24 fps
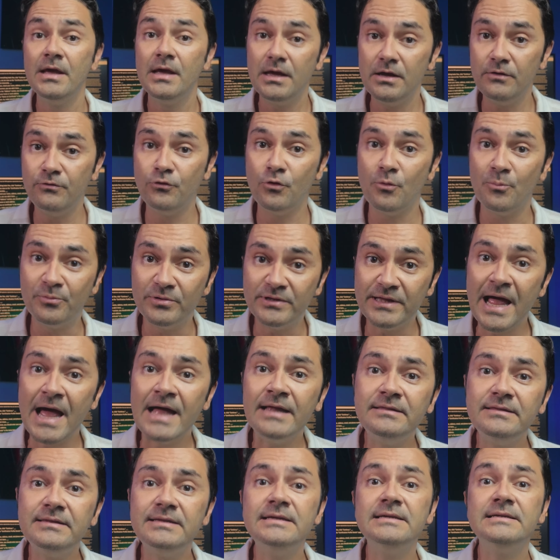If you
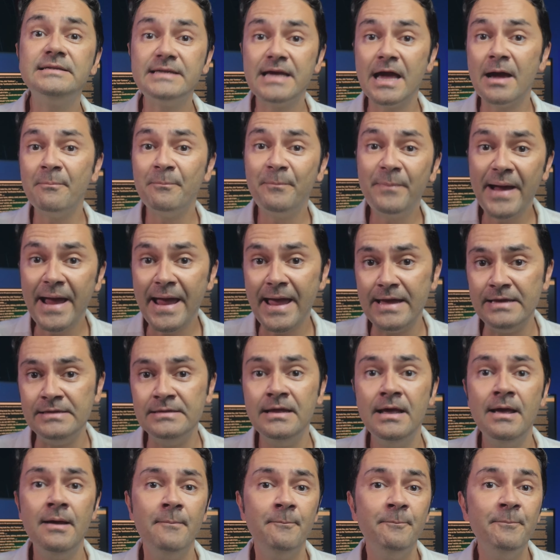planned the campaign,
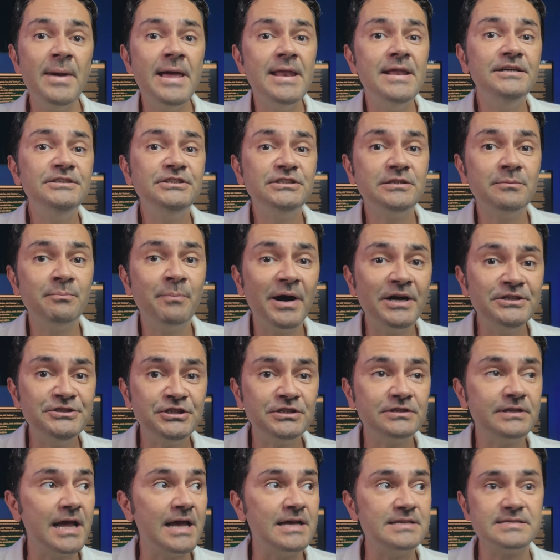managed the
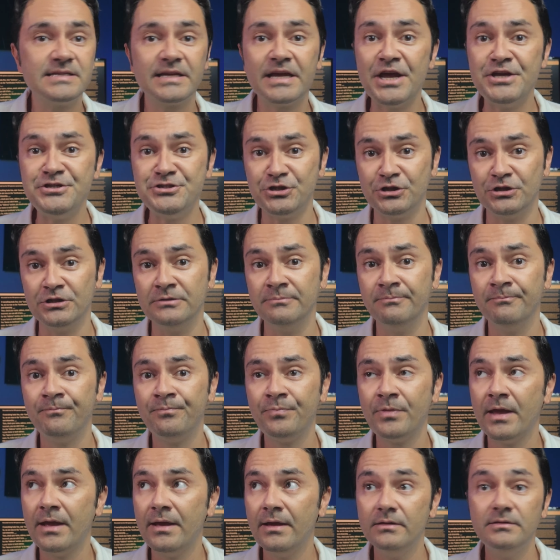budget and schedule,
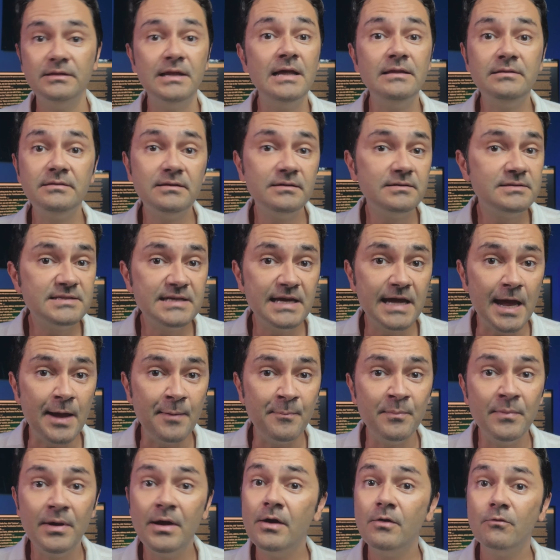led the
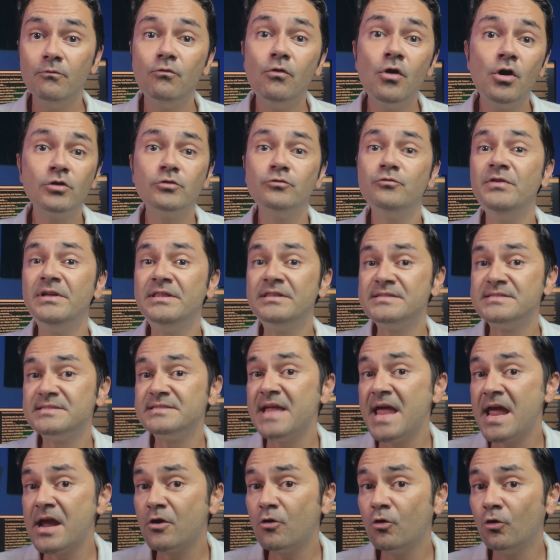team, worked with
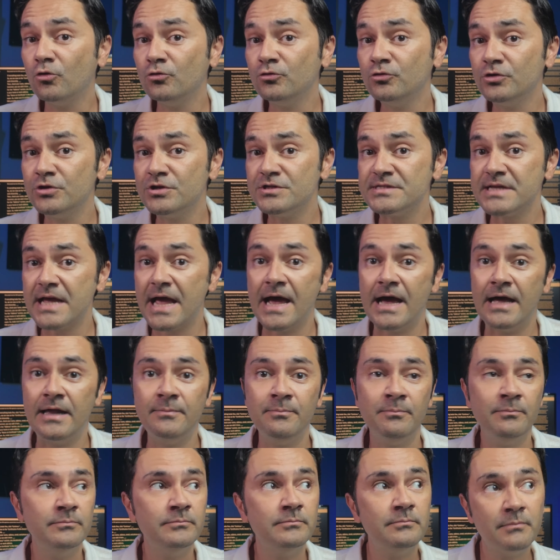stakeholders,
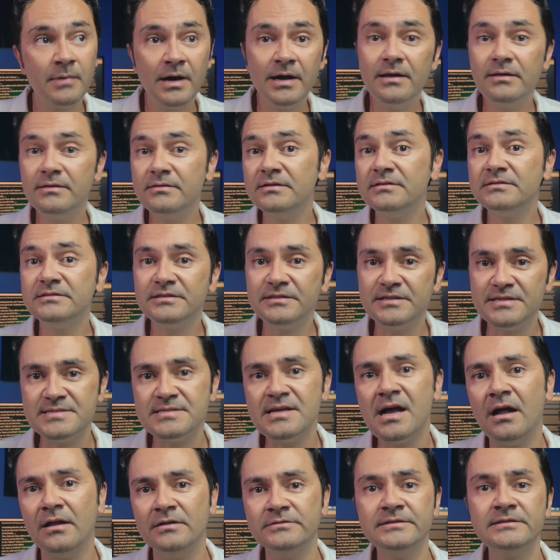and monitored the
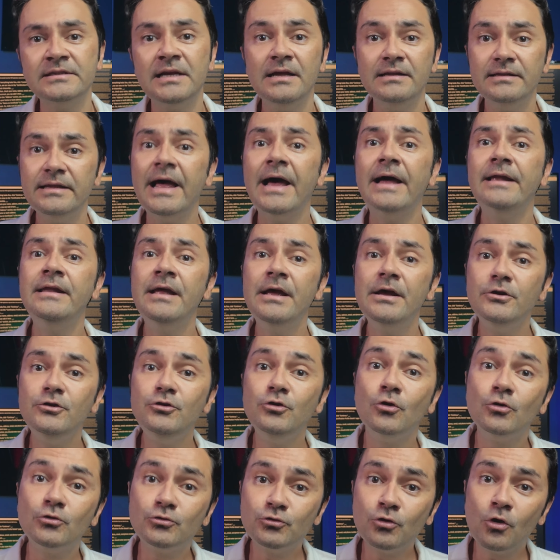results, then
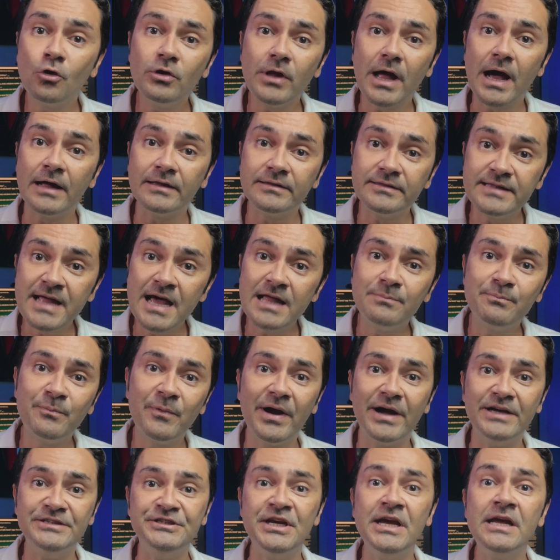your role on that
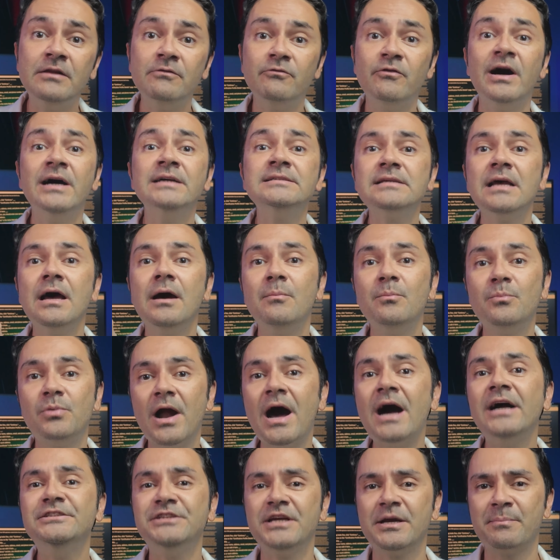project was
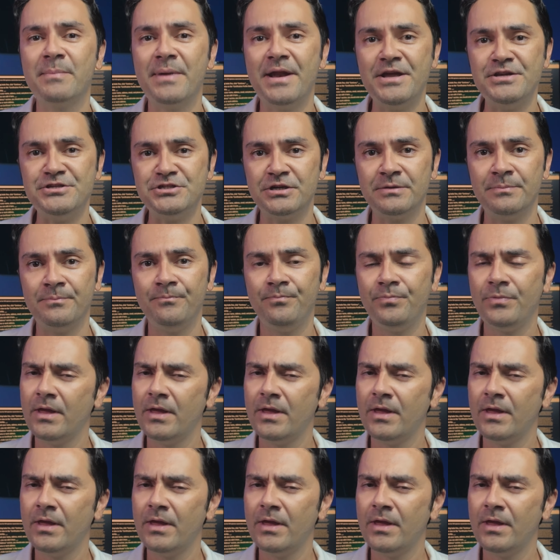project manager.